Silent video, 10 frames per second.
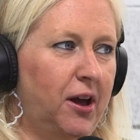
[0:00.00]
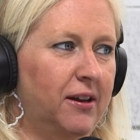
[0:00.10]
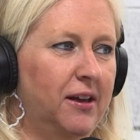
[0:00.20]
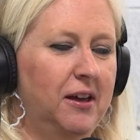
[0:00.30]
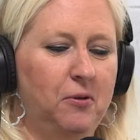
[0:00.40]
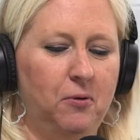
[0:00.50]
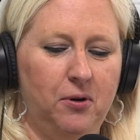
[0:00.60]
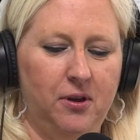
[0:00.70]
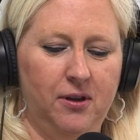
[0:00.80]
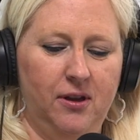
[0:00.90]
Okay.
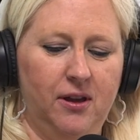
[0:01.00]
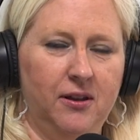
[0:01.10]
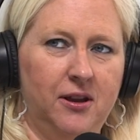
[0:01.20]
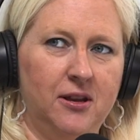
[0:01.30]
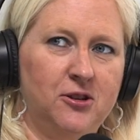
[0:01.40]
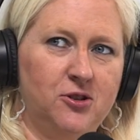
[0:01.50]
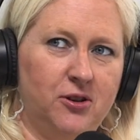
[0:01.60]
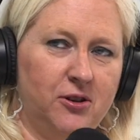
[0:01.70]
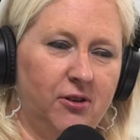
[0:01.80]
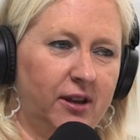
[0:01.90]
In the
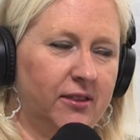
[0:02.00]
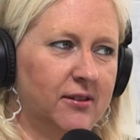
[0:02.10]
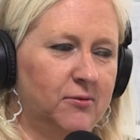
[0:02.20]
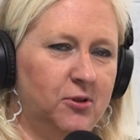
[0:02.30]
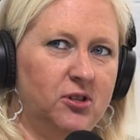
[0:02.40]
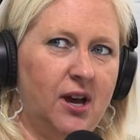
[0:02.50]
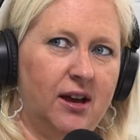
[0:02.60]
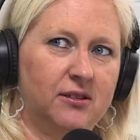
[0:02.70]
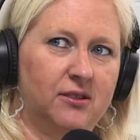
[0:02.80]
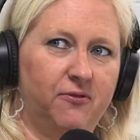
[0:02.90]
industry, you'll like this. We used to
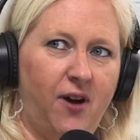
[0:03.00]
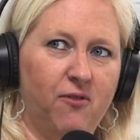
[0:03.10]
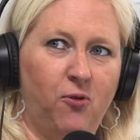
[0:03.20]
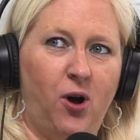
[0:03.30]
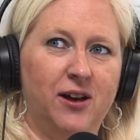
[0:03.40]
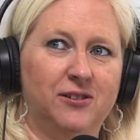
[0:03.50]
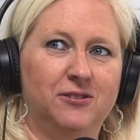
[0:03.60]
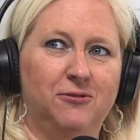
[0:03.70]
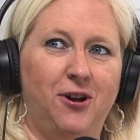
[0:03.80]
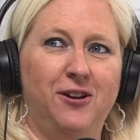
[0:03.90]
ask the 5
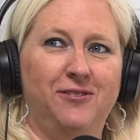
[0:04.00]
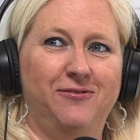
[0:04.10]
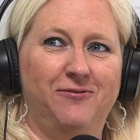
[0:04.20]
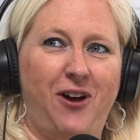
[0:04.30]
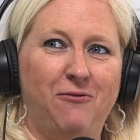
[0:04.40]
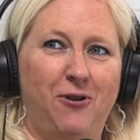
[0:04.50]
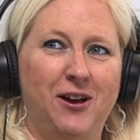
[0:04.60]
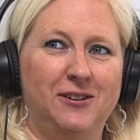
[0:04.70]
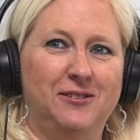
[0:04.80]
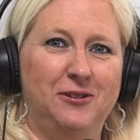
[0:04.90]
whys, right? 5
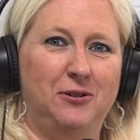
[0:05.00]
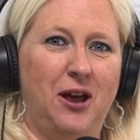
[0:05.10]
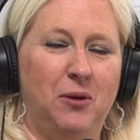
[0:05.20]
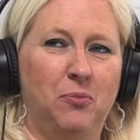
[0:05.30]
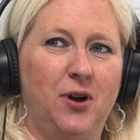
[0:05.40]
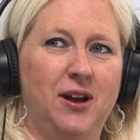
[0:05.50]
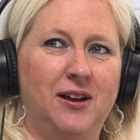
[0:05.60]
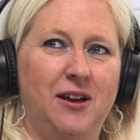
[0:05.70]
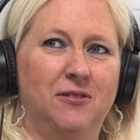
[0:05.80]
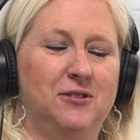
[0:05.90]
whys. You kind of break
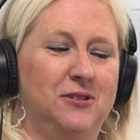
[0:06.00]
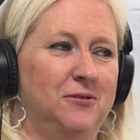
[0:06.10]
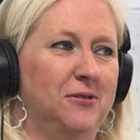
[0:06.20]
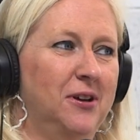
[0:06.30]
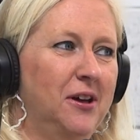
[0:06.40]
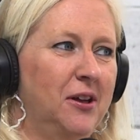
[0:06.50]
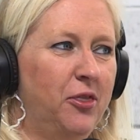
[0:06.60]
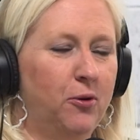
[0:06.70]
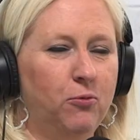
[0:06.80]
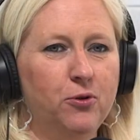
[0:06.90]
down to
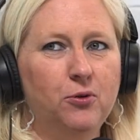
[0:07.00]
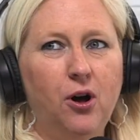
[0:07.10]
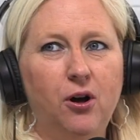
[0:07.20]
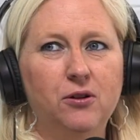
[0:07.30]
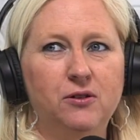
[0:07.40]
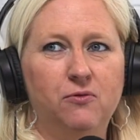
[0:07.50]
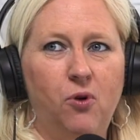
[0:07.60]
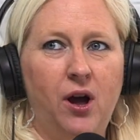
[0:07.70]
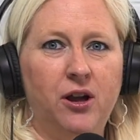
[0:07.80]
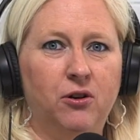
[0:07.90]
the root cause of
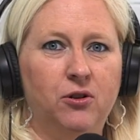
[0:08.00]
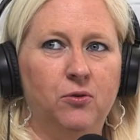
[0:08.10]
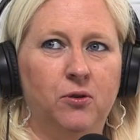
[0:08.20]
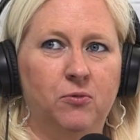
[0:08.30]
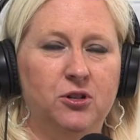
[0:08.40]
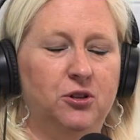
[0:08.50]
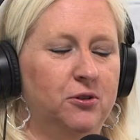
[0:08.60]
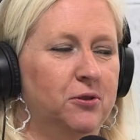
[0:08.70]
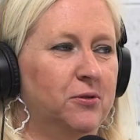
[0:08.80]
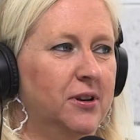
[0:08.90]
why you're doing what
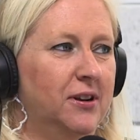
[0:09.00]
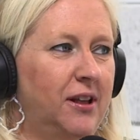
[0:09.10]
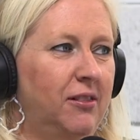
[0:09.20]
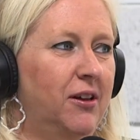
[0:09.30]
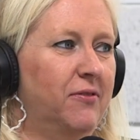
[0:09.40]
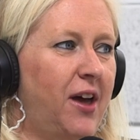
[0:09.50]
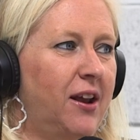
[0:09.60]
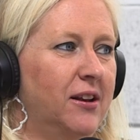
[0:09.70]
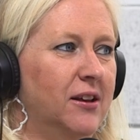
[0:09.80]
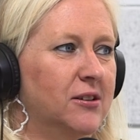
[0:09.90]
you're doing. And I love
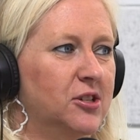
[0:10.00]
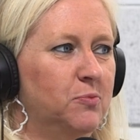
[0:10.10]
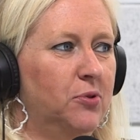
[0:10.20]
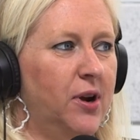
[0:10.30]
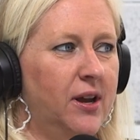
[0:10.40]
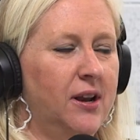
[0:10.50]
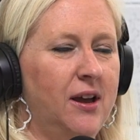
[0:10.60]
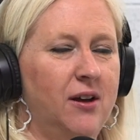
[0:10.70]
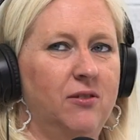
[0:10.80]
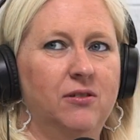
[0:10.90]
that idea. Just breaking
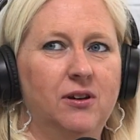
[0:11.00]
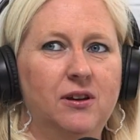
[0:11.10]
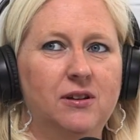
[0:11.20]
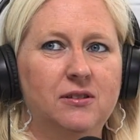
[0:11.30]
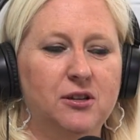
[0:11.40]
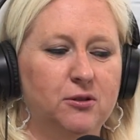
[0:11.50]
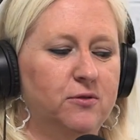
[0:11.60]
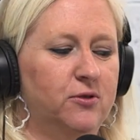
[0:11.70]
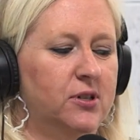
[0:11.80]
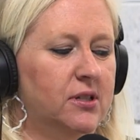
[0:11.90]
down
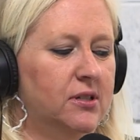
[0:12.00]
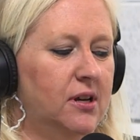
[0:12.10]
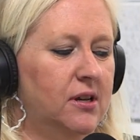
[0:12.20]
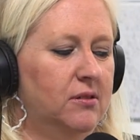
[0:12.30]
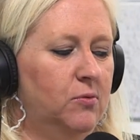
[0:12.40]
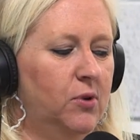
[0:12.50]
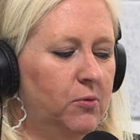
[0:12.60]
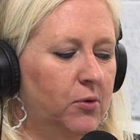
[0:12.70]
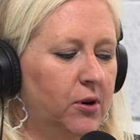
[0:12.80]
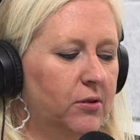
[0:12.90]
skills for success,
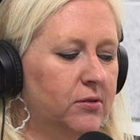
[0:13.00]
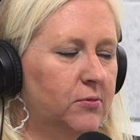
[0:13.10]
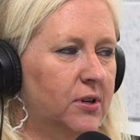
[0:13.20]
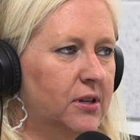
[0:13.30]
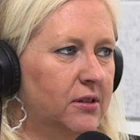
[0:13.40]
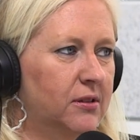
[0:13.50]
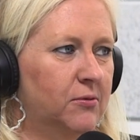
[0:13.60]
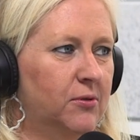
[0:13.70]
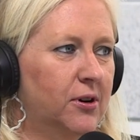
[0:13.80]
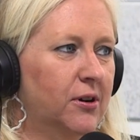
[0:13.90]
what works, what
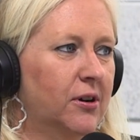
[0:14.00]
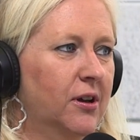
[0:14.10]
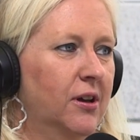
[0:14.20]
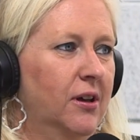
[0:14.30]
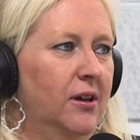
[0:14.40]
doesn't work,